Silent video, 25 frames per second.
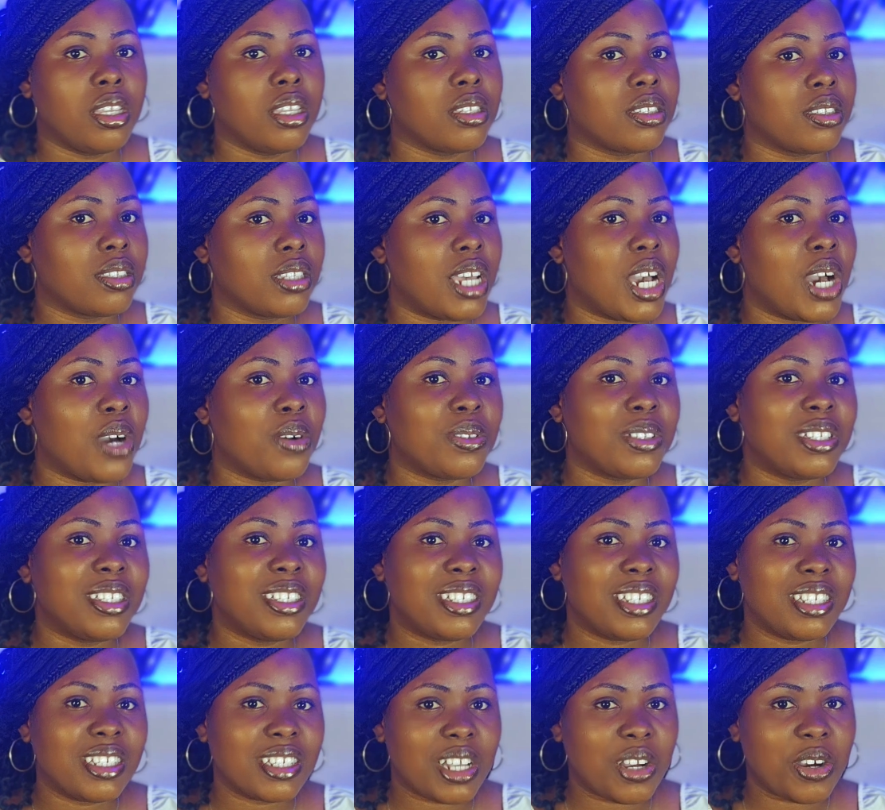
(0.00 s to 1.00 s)
Now this
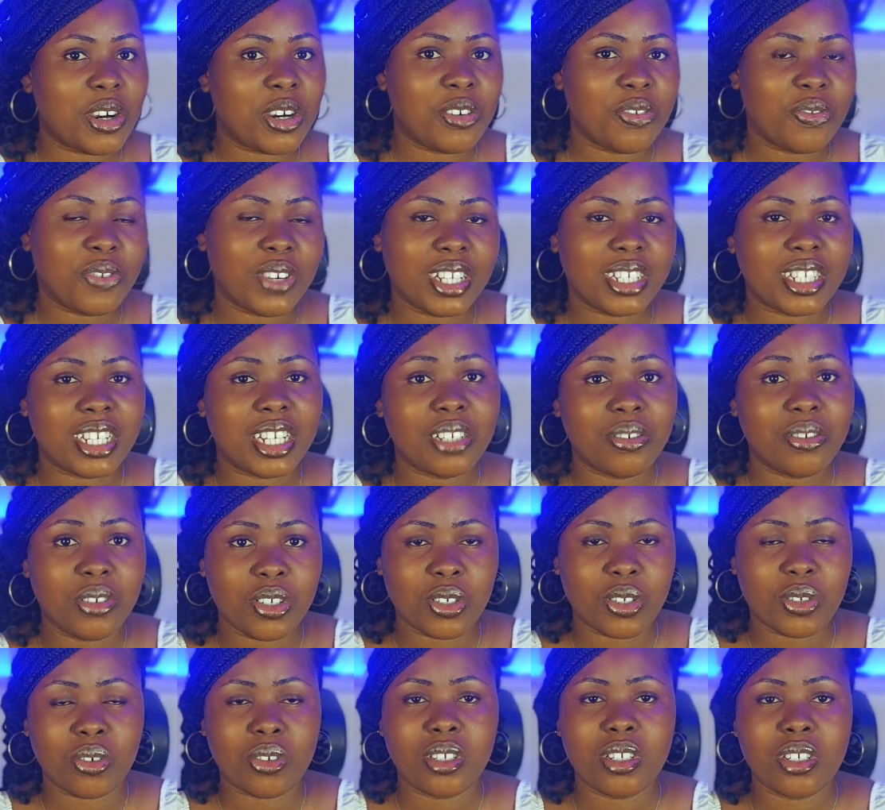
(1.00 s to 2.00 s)
is our final
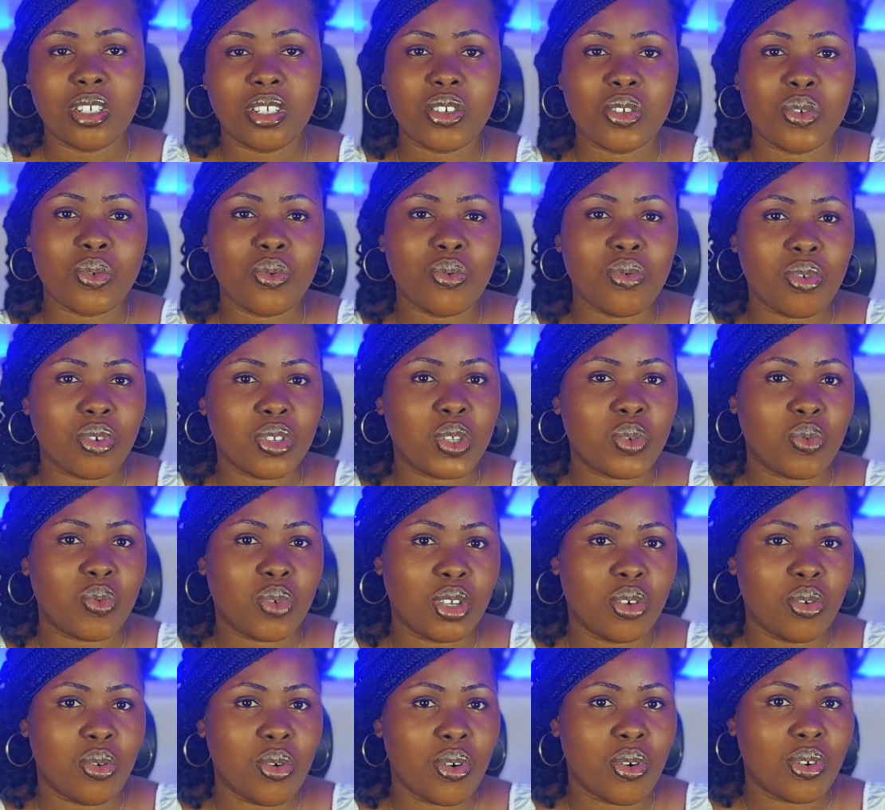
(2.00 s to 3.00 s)
result. This is what we
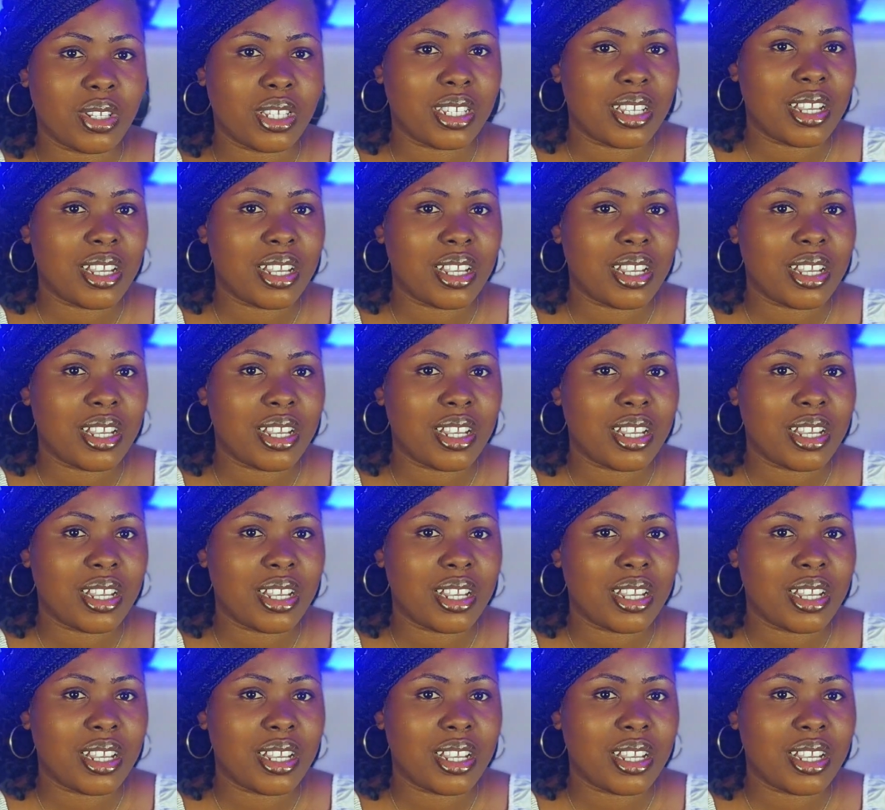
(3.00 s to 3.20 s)
got